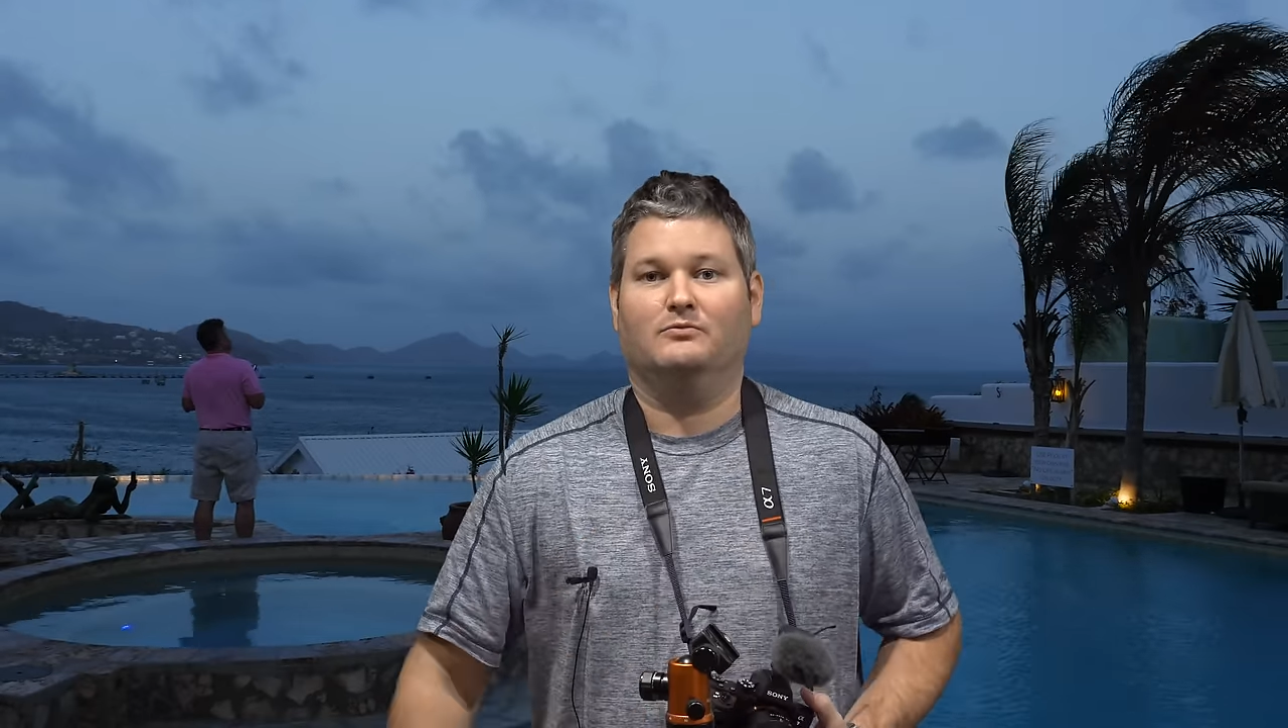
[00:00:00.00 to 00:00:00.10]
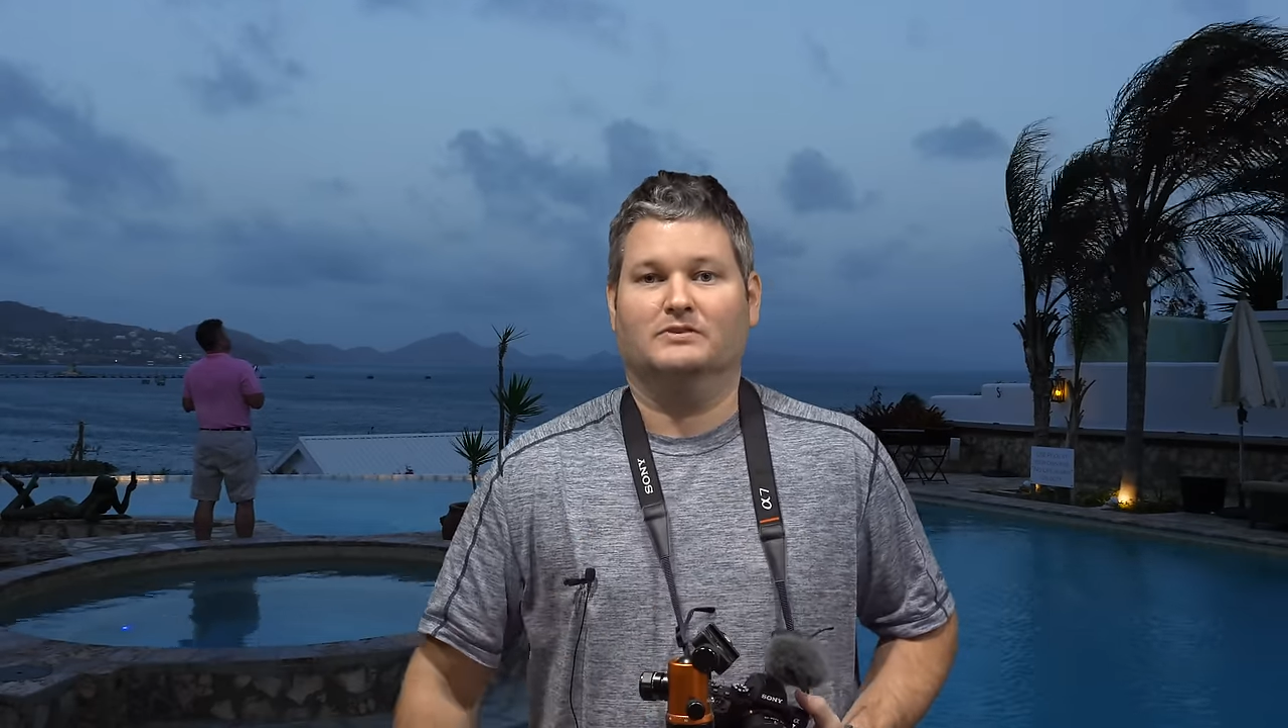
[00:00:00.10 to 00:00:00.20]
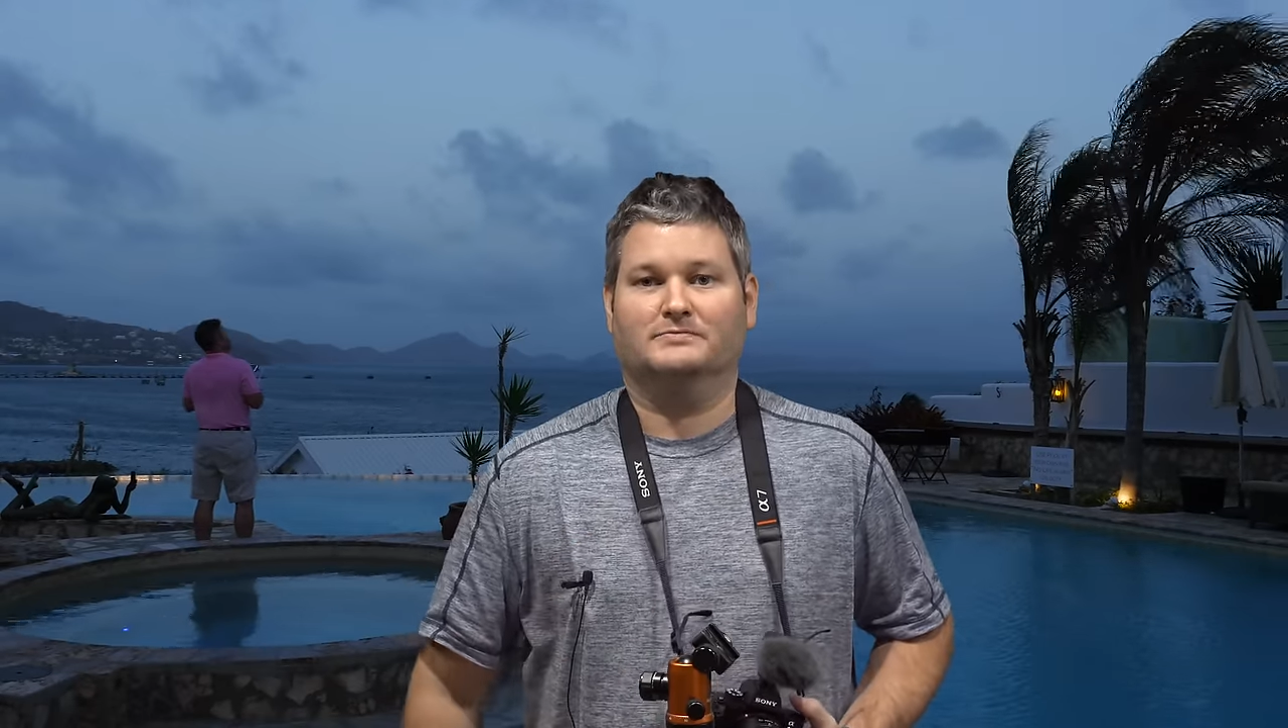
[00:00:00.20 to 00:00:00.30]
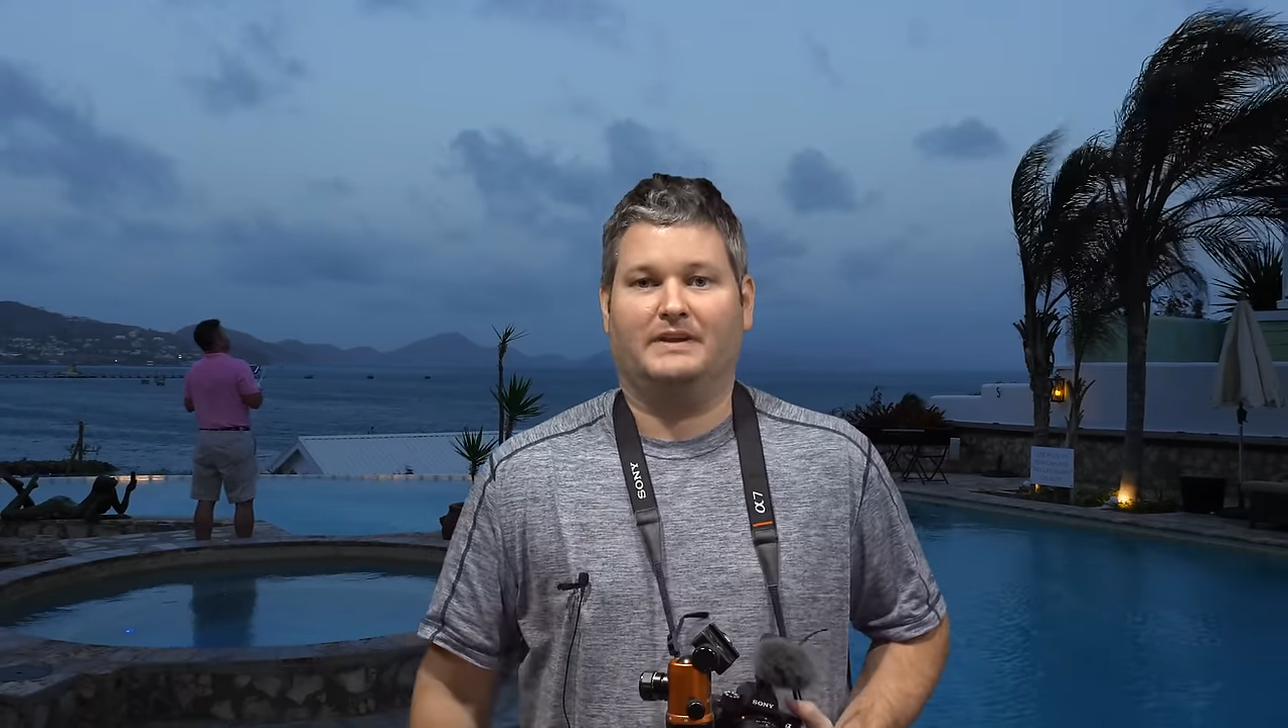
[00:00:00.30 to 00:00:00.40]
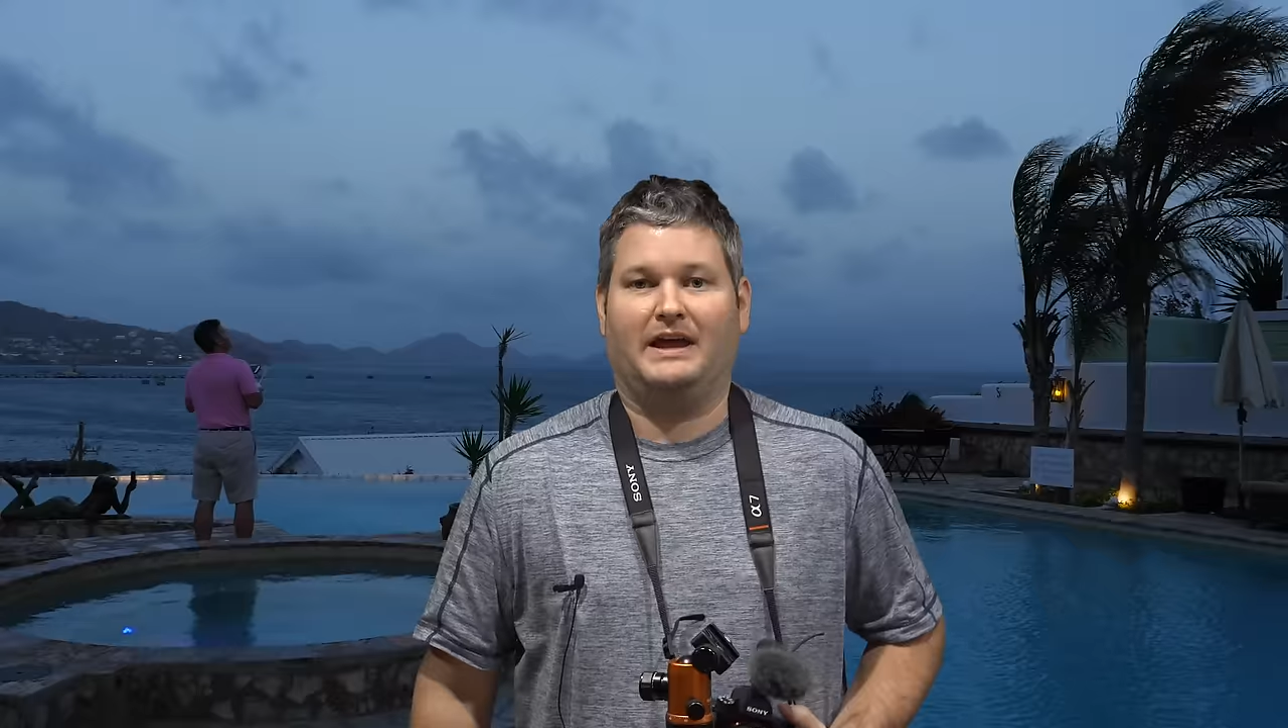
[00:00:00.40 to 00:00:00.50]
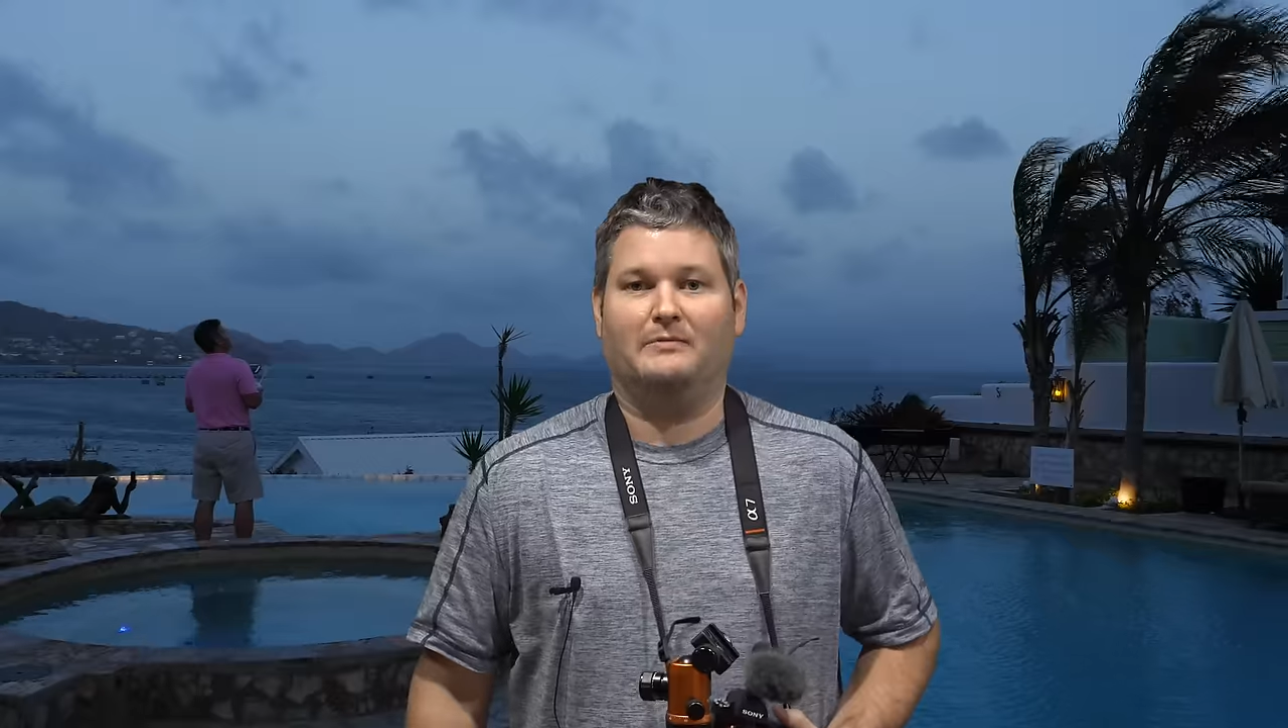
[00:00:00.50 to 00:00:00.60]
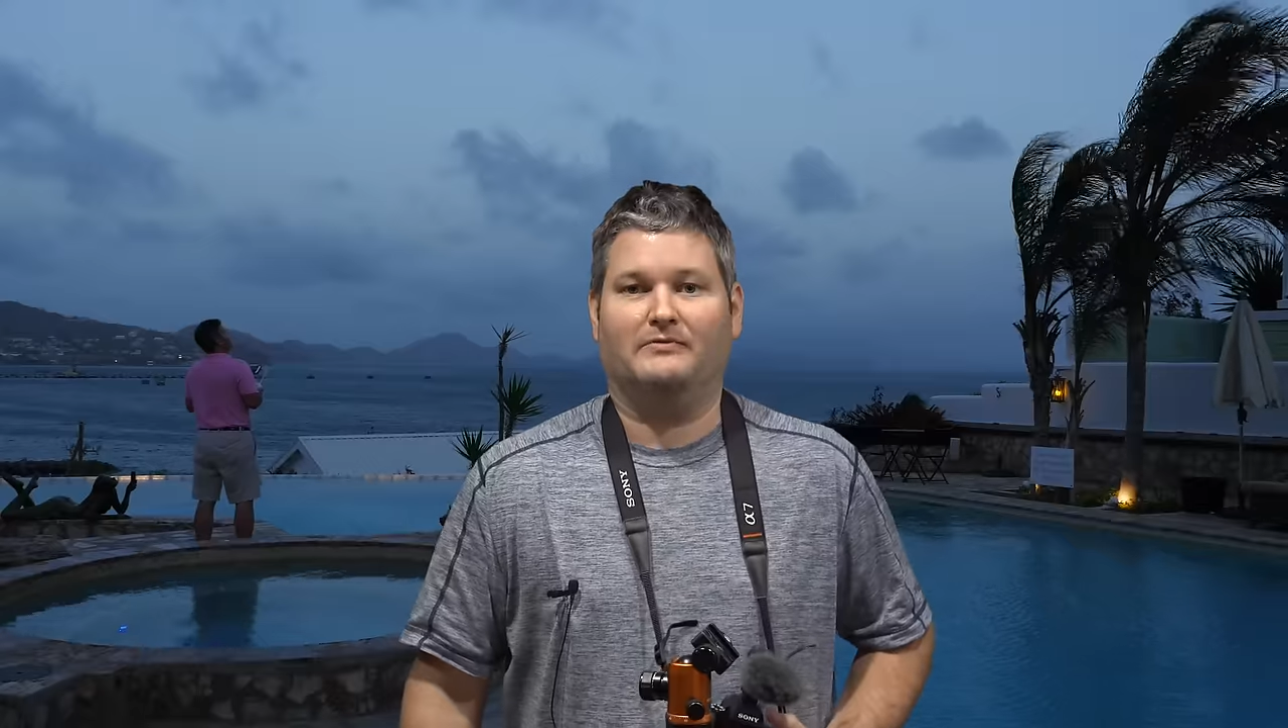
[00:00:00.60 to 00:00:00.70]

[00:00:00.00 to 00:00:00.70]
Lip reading: which became